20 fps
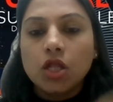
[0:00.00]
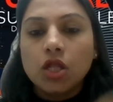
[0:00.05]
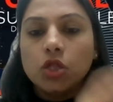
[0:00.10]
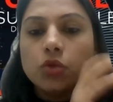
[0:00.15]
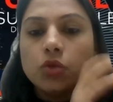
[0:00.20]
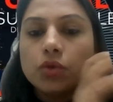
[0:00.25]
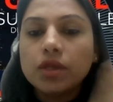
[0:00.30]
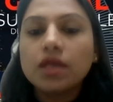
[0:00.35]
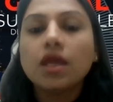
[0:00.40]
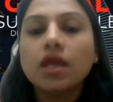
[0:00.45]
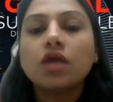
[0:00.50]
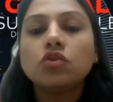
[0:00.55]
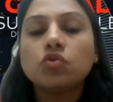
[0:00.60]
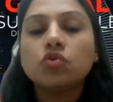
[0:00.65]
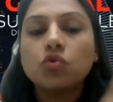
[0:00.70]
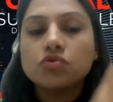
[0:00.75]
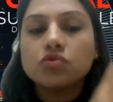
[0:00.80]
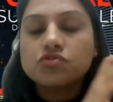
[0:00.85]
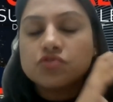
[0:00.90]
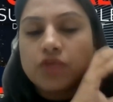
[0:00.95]
Looking at
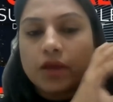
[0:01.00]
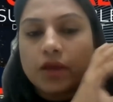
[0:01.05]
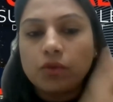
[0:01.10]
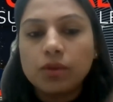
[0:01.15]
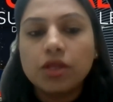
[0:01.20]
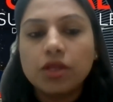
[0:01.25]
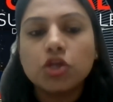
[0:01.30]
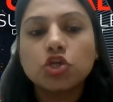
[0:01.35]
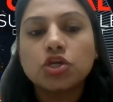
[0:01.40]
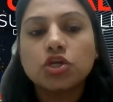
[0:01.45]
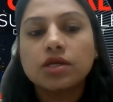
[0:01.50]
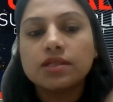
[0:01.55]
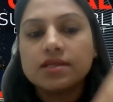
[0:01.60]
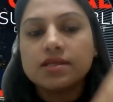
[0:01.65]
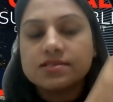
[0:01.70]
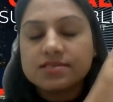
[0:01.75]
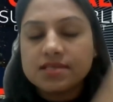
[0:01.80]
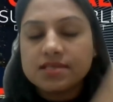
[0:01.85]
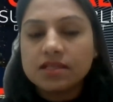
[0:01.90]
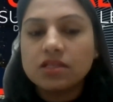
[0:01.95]
those regulation,
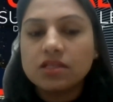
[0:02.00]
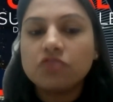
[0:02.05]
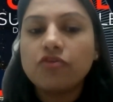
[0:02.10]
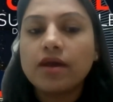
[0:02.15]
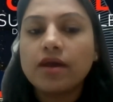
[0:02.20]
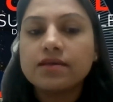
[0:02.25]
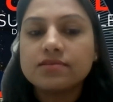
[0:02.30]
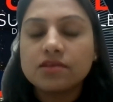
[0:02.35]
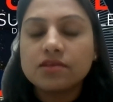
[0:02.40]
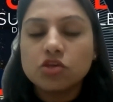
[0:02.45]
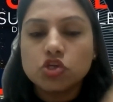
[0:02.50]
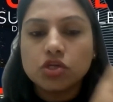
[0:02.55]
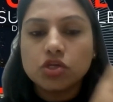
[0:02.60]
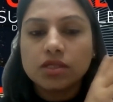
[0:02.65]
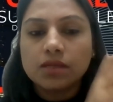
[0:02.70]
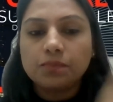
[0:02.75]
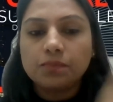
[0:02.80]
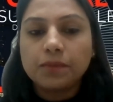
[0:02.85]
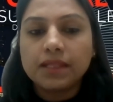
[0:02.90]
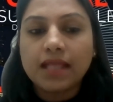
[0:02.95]

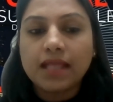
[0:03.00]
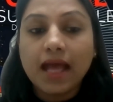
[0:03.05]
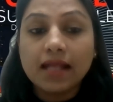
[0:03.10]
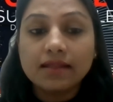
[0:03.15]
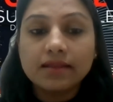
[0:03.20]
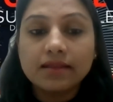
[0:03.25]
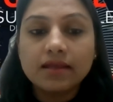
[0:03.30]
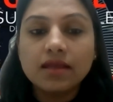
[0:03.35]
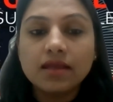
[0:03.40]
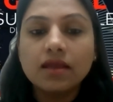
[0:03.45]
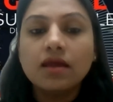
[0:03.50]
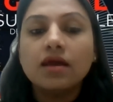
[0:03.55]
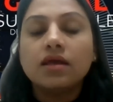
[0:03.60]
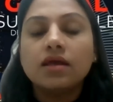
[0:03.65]
incentivization and penalty,